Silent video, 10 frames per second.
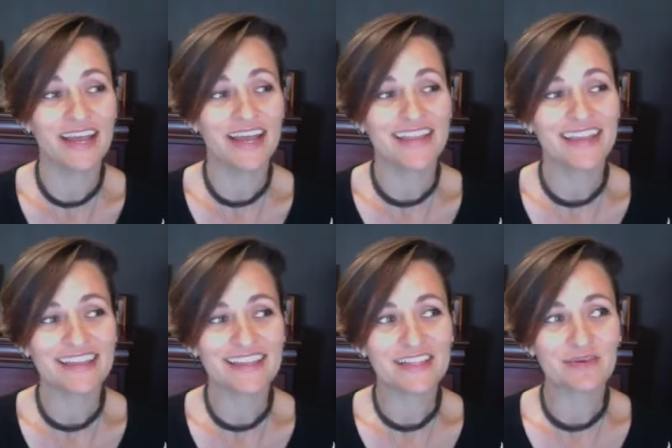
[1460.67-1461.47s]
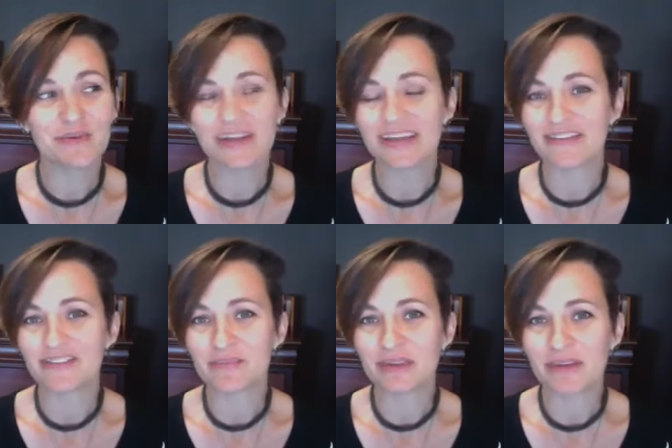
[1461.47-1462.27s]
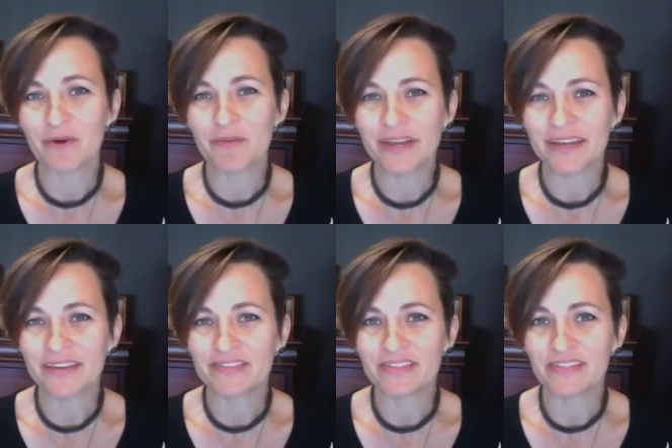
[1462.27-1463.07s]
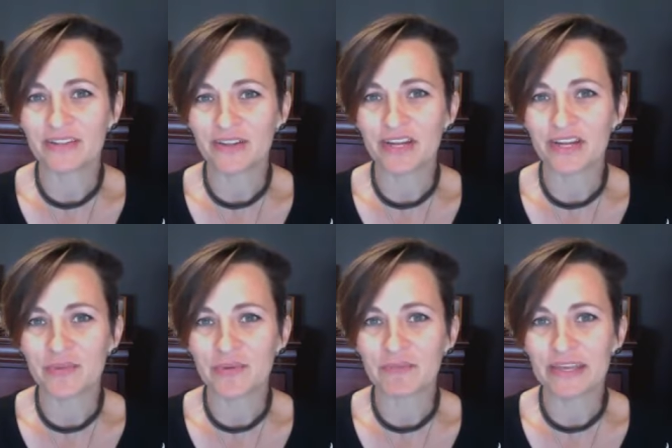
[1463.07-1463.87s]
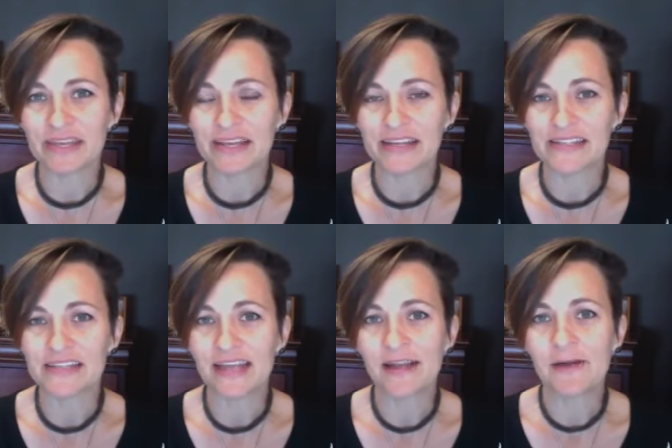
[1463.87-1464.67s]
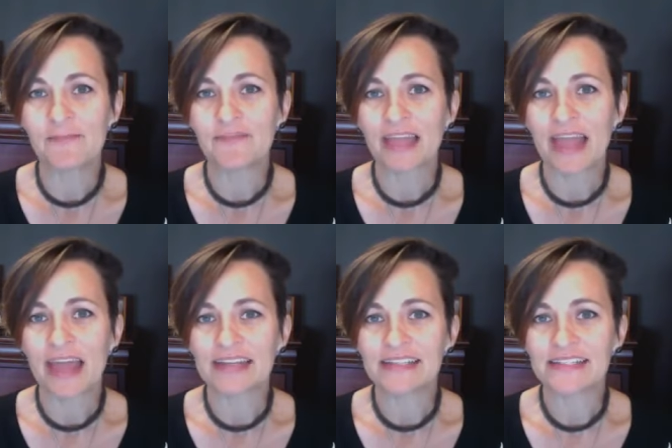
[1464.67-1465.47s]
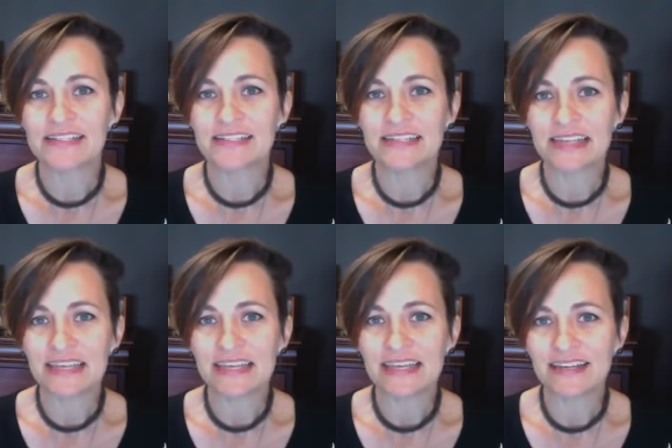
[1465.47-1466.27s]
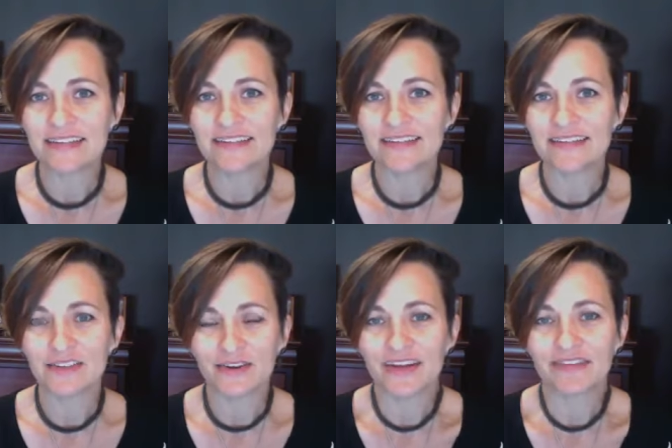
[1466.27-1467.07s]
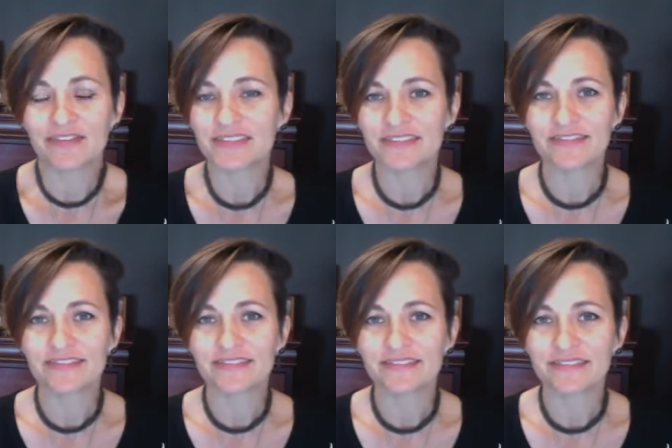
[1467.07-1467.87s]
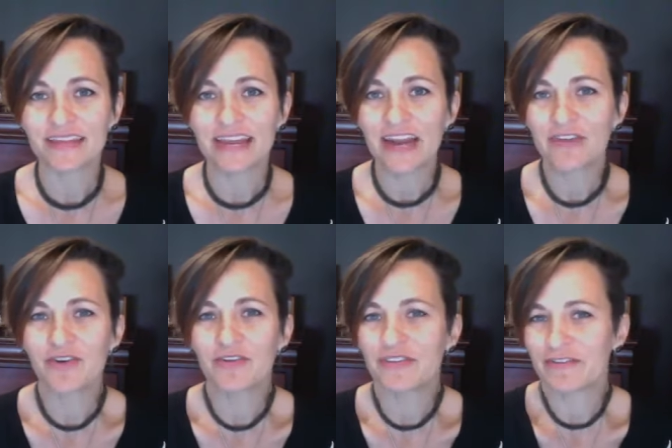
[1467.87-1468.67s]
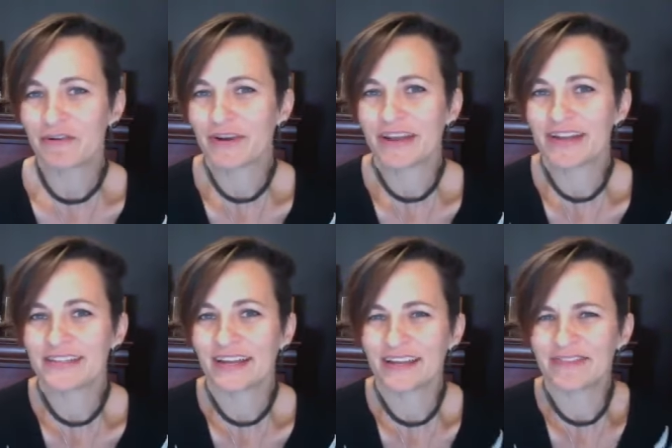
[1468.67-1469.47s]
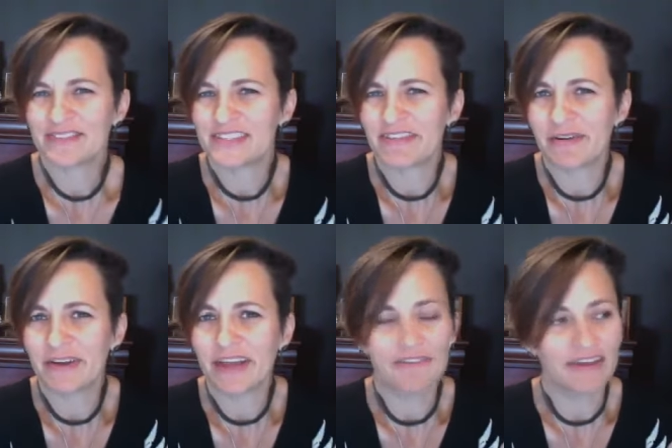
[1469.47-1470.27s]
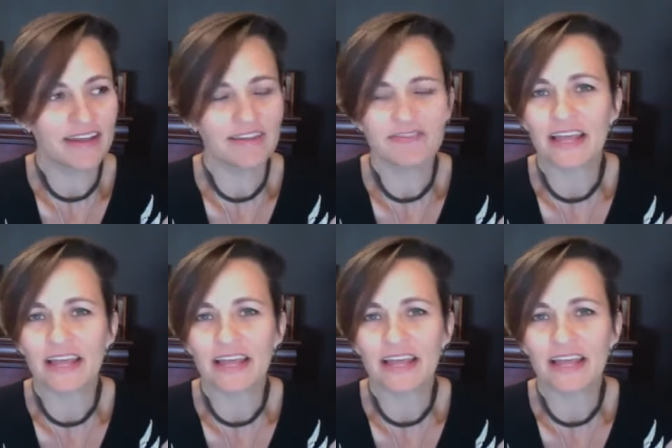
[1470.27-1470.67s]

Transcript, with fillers: I think that's one of my gifts. One of my gifts is to look at human beings and see their gifts. And I don't know if everyone has that gift. Does everyone have that gift?